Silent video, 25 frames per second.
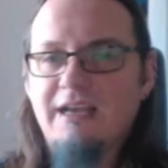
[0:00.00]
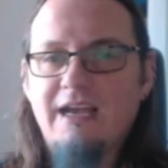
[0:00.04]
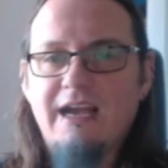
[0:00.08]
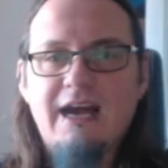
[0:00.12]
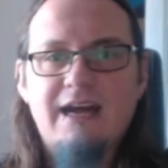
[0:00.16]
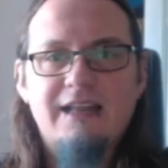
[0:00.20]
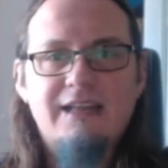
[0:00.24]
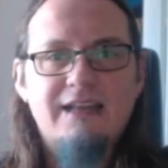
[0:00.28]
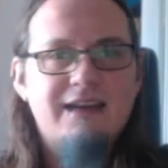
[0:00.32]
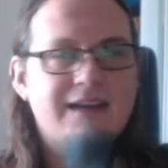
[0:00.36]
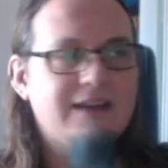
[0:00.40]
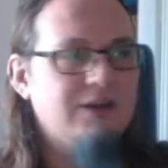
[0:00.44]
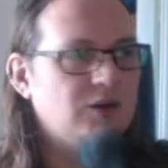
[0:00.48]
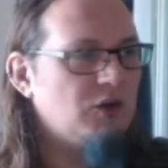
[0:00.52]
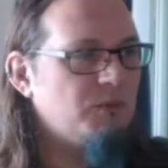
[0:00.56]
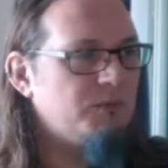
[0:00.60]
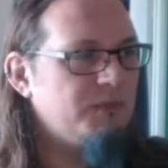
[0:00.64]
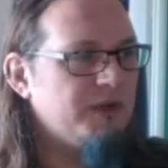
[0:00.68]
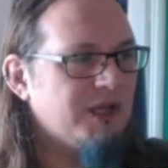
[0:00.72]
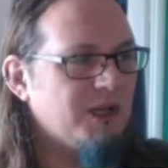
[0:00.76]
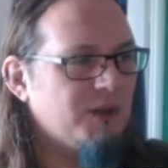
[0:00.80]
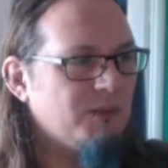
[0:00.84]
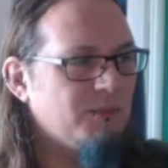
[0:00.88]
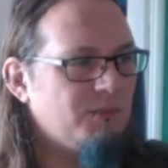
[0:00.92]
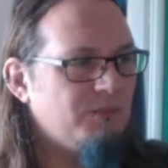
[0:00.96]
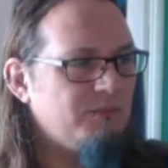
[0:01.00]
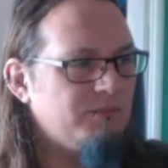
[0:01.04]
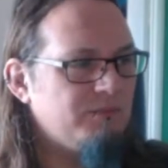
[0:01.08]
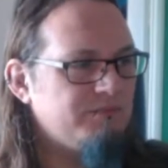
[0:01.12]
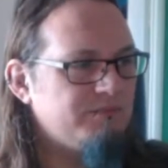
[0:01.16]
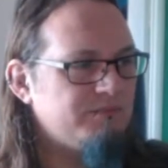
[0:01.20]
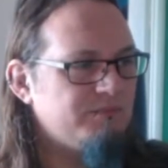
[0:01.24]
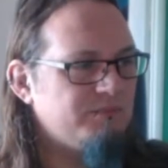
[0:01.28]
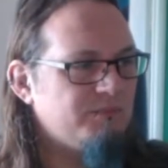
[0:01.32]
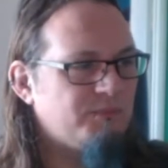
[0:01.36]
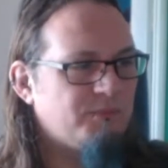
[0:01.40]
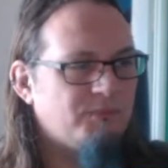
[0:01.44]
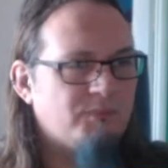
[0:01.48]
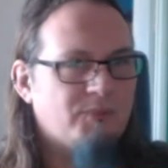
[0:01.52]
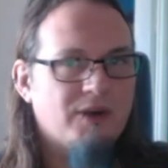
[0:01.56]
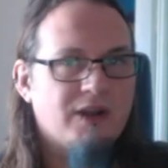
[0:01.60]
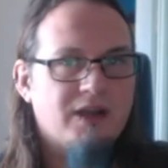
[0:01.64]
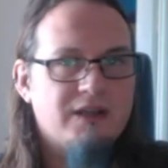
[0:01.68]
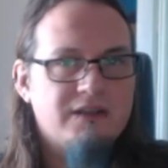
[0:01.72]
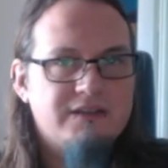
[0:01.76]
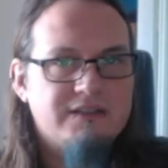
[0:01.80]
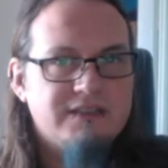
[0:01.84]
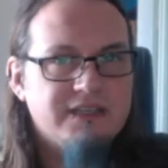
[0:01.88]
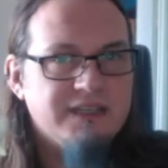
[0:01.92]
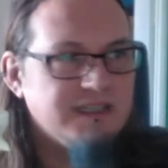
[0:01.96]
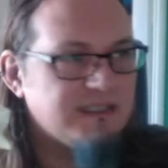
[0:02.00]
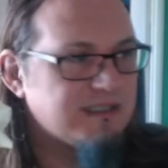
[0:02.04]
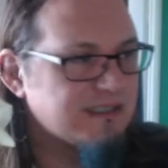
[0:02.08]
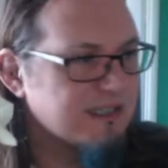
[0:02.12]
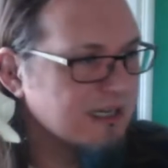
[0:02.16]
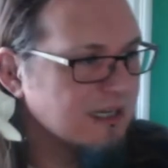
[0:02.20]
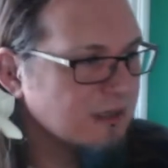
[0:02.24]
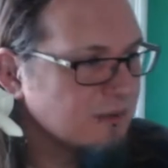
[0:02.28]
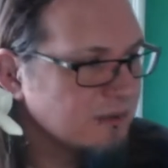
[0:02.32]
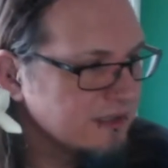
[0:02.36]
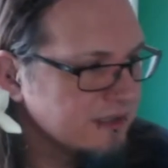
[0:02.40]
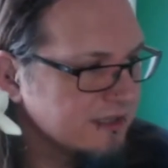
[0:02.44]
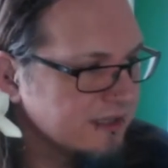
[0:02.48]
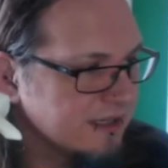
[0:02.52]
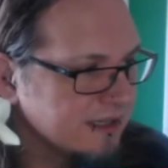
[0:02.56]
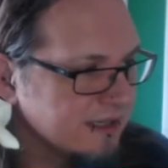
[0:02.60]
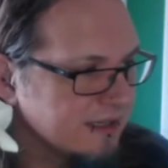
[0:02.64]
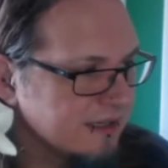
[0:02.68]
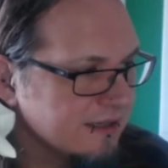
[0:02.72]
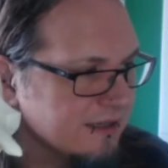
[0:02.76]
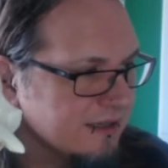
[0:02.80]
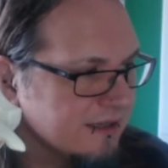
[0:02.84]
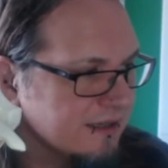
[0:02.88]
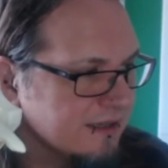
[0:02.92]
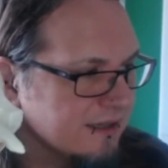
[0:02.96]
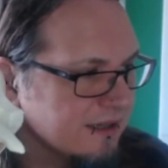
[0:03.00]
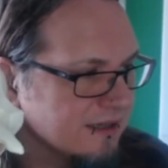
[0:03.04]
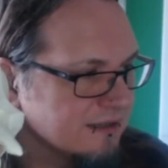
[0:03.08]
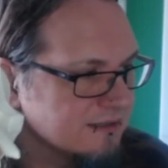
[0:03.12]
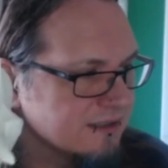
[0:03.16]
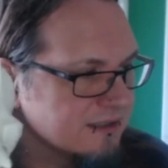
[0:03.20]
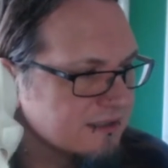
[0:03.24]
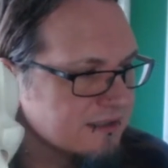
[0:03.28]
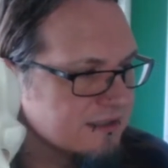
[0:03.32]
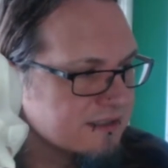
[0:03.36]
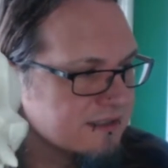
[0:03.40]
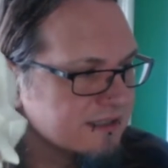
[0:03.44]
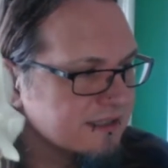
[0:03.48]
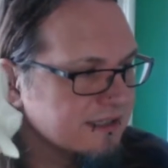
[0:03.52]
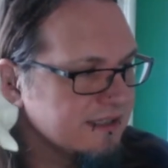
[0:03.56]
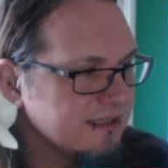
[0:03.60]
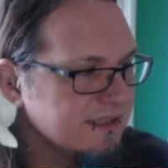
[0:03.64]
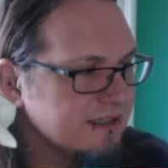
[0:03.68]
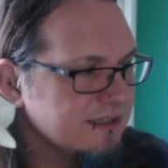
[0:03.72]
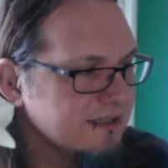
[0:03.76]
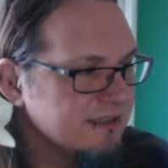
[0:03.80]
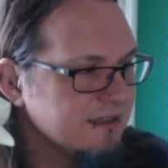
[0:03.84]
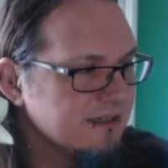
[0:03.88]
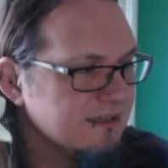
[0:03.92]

a little bit of blood detail in there. As you can see,